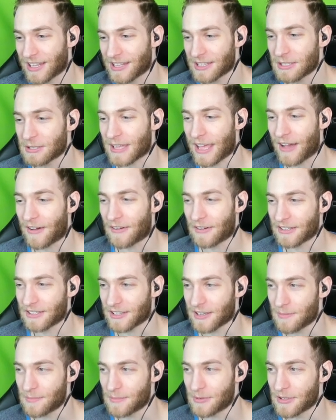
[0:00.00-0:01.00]
that this count as
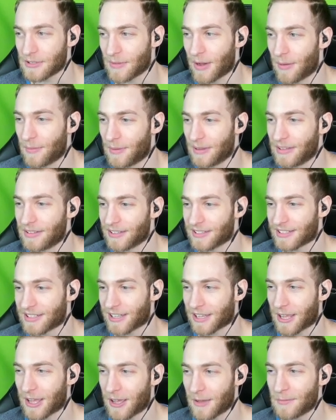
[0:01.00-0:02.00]
a Caboose moment. This is
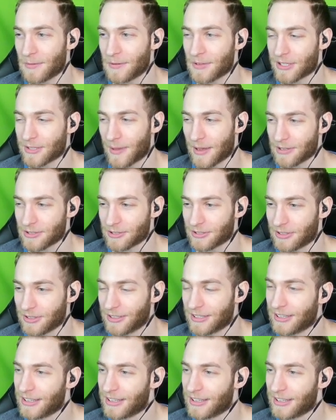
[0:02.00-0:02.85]
like a Caboose special.